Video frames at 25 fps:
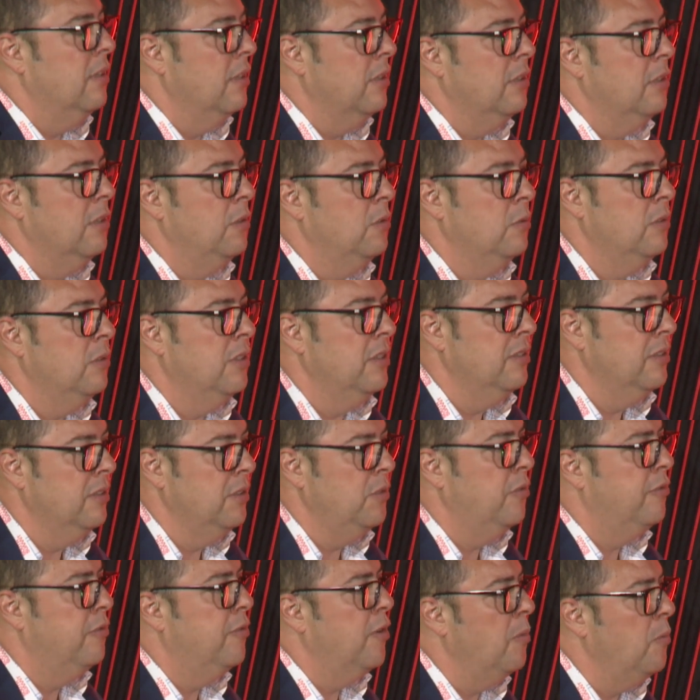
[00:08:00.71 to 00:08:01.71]
into this
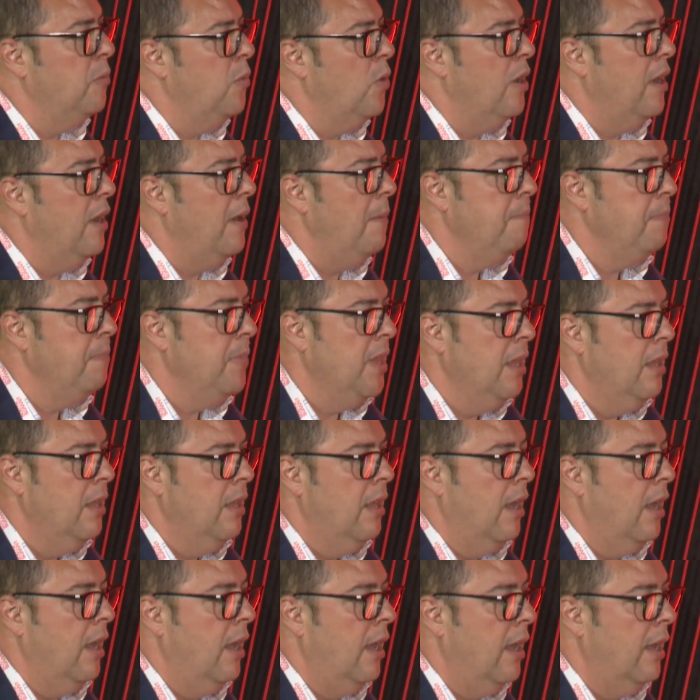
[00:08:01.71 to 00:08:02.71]
new formula.
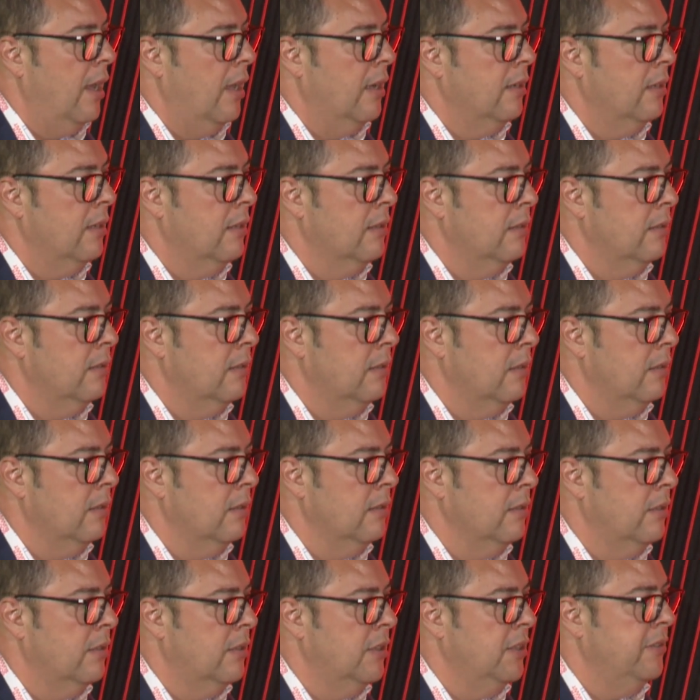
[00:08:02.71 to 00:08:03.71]
And
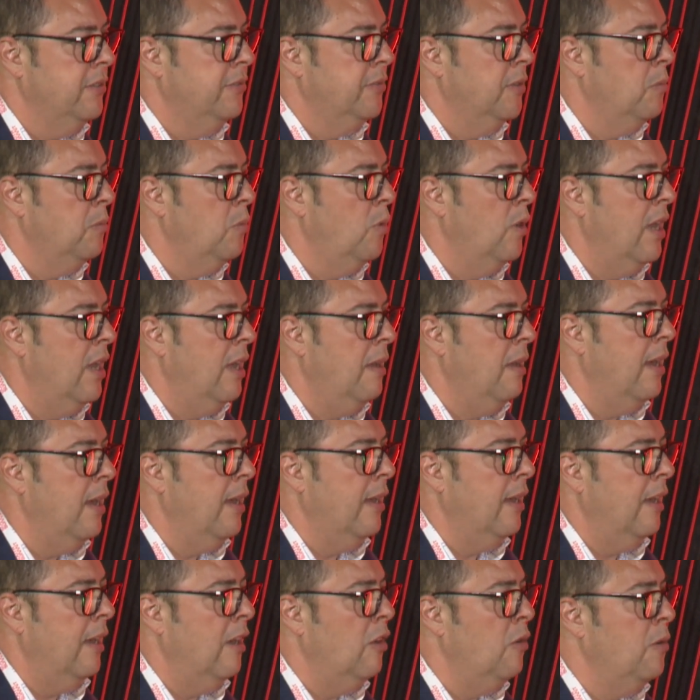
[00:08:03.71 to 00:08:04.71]
this
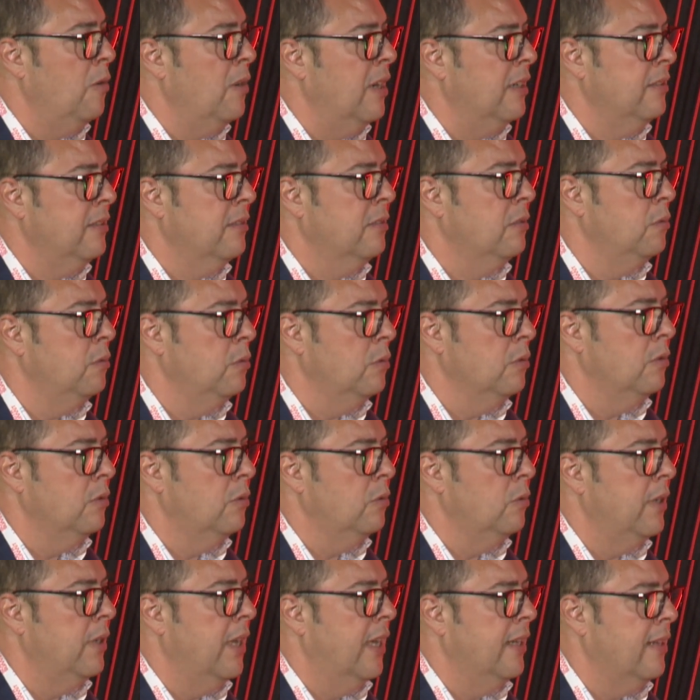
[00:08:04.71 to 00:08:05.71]
formula allows us
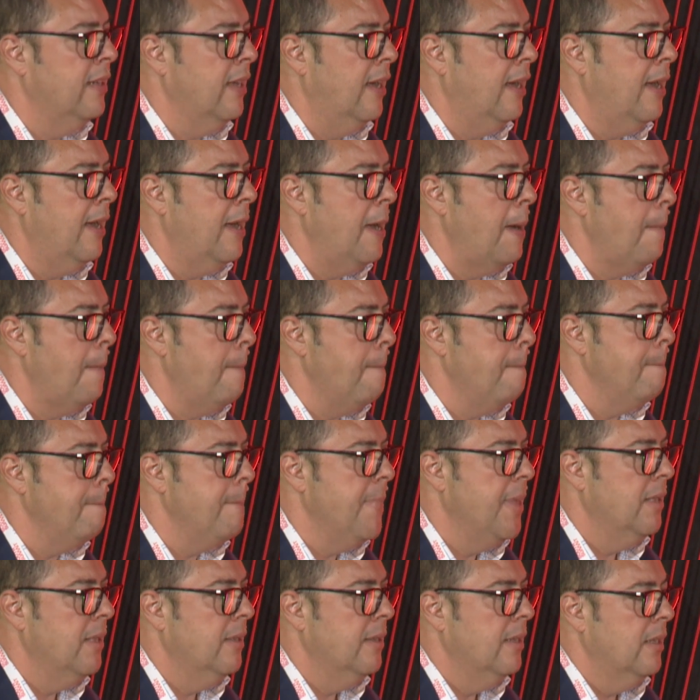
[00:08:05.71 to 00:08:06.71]
to get
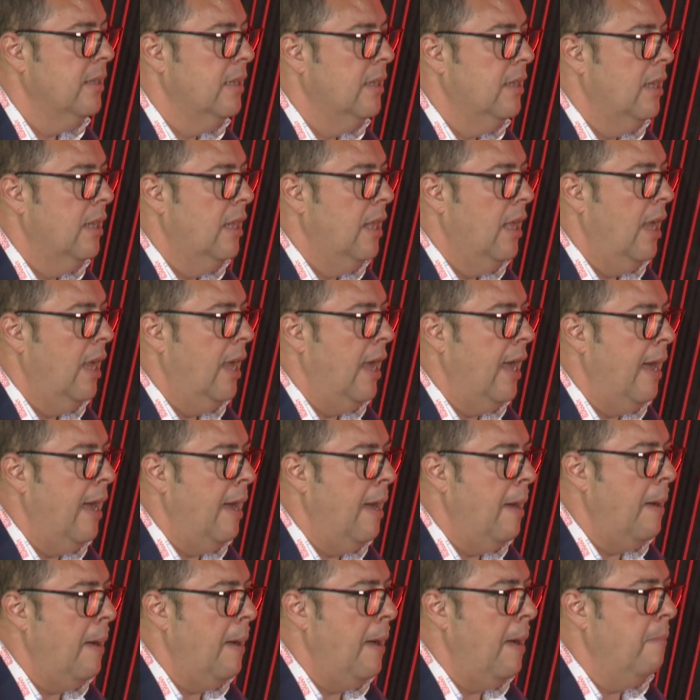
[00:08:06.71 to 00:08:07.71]

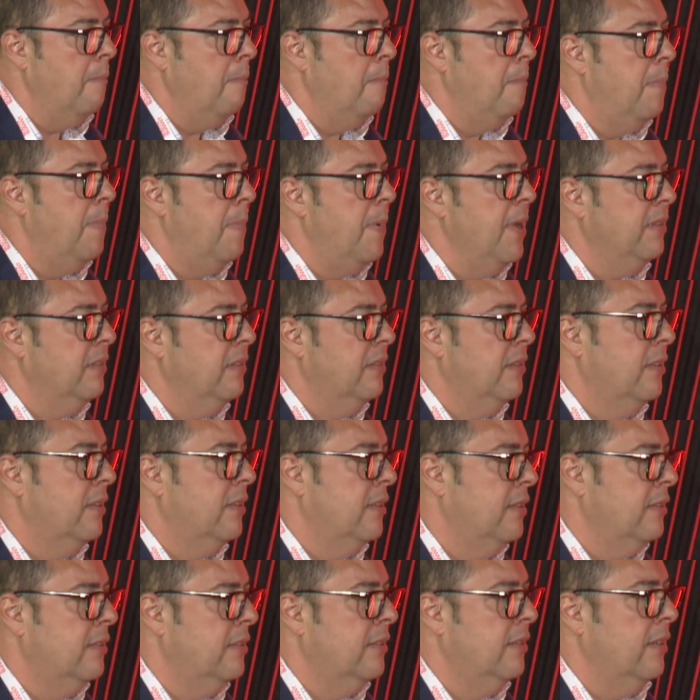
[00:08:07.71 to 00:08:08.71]
a
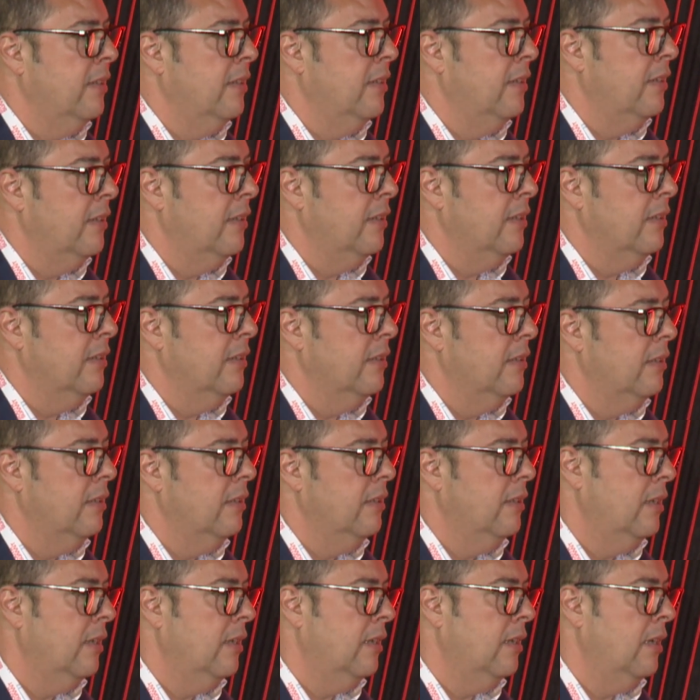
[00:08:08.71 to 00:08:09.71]
better,
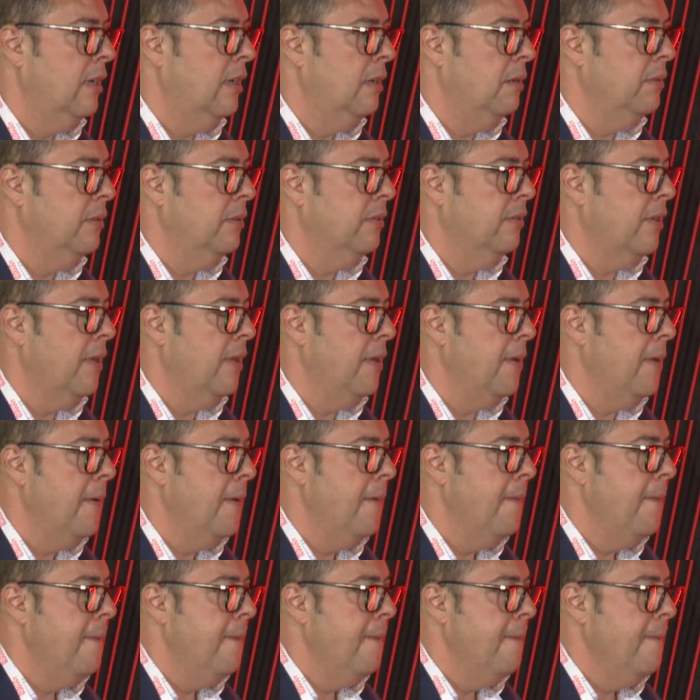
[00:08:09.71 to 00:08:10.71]
how to say,
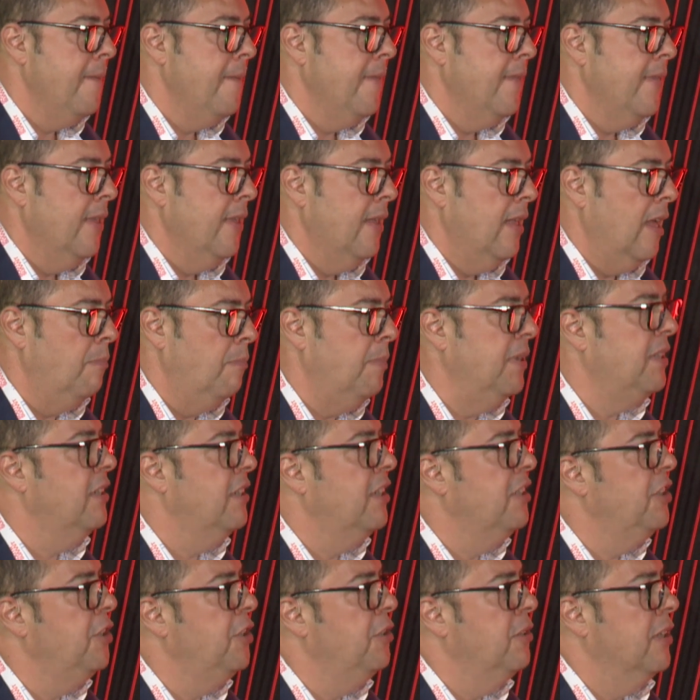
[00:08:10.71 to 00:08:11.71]
a better
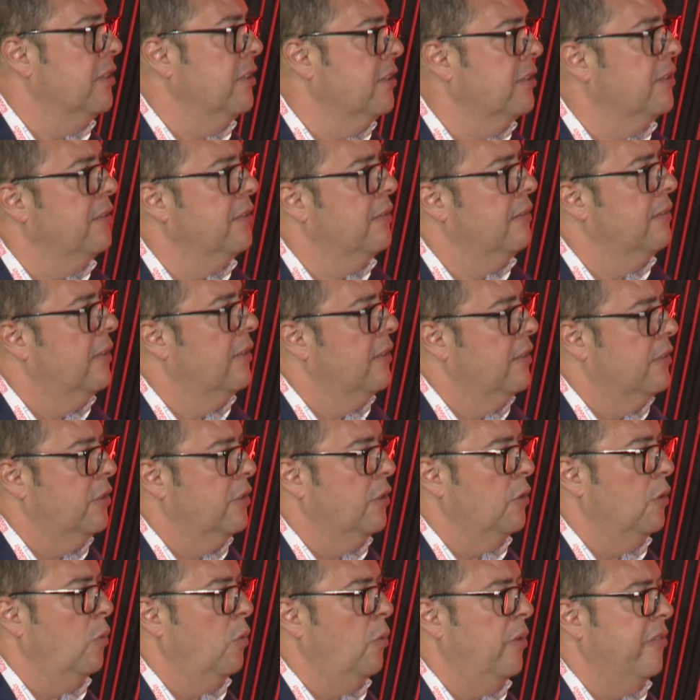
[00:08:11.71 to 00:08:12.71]
endurance.
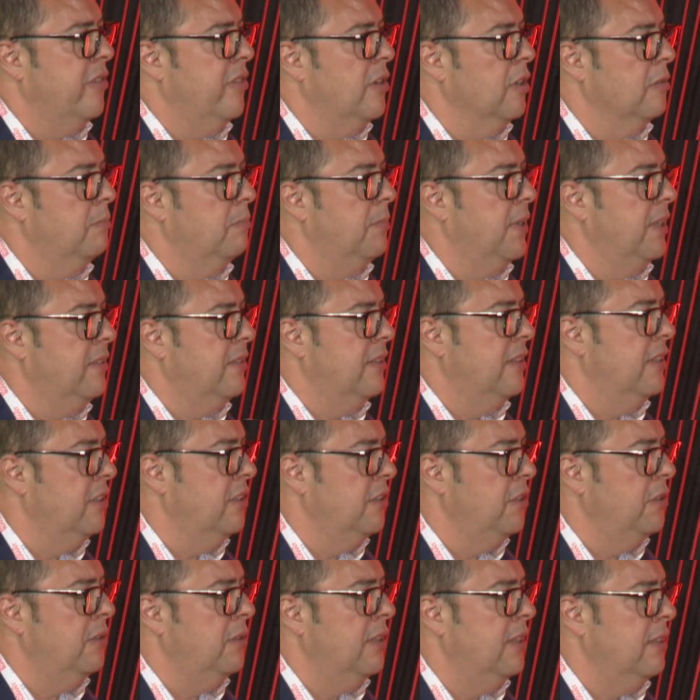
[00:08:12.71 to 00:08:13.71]
So we've got better
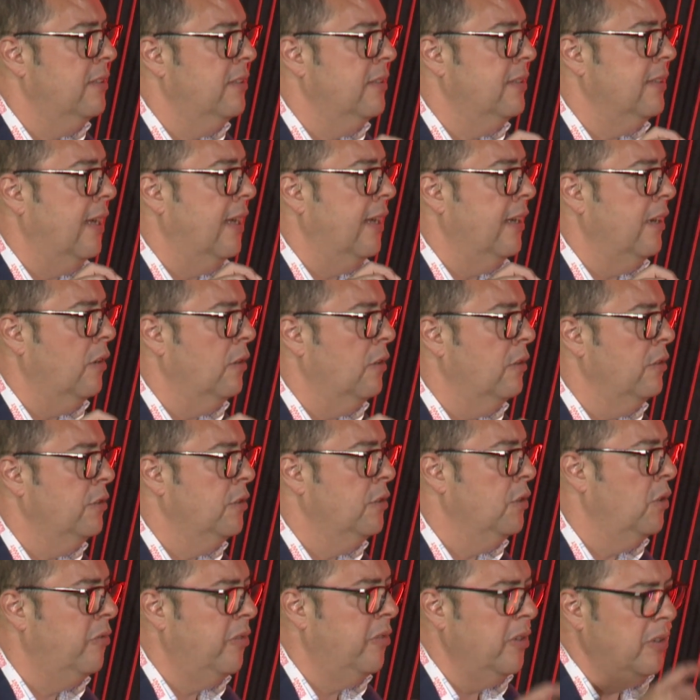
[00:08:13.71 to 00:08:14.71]
endurance, and
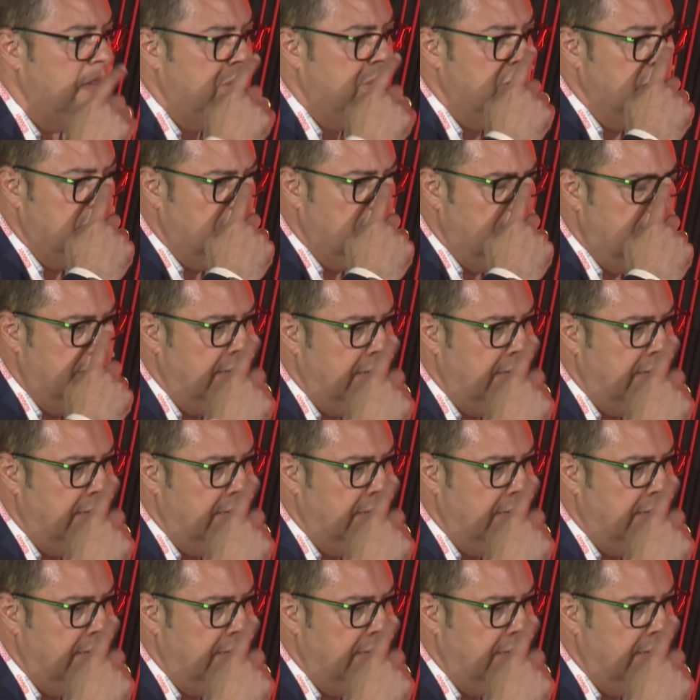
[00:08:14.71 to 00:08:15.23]
also we've got